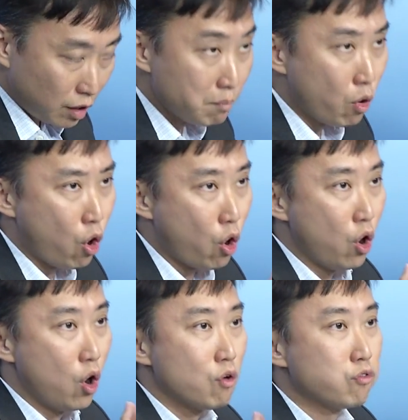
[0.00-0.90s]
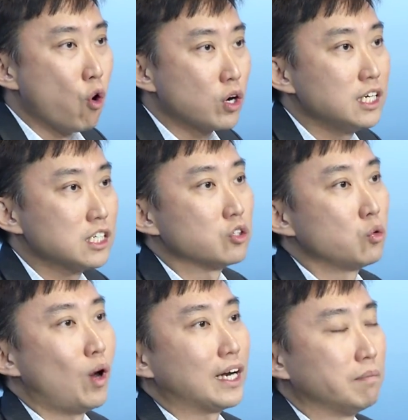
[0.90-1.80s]
more focus
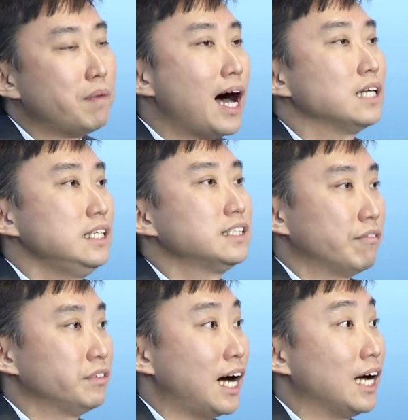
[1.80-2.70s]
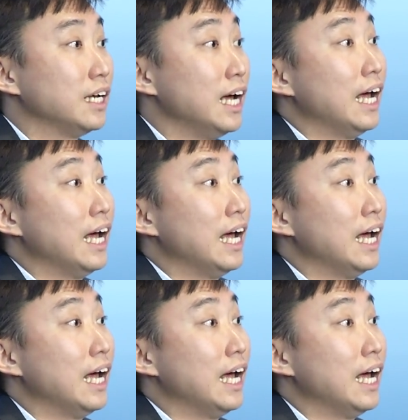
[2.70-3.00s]
on what the parties have done